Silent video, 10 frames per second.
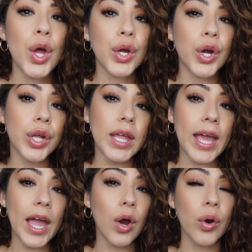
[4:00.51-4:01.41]
curly
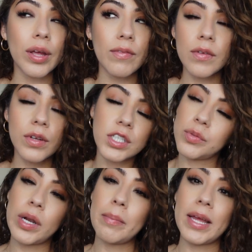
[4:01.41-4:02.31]
hair, or even if you
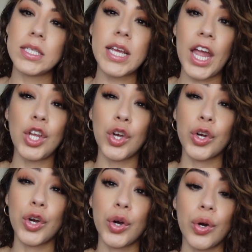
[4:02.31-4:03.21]
just want to maintain
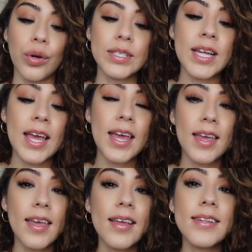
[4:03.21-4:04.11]
your curls,
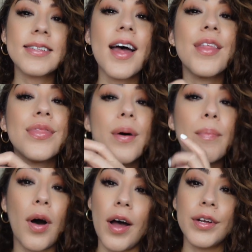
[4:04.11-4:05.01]
is the
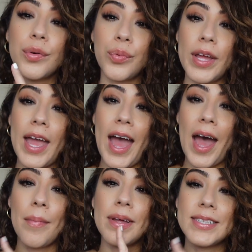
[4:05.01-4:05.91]
Bond
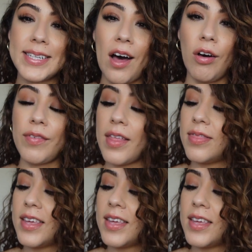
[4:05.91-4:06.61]
Rehab Salve.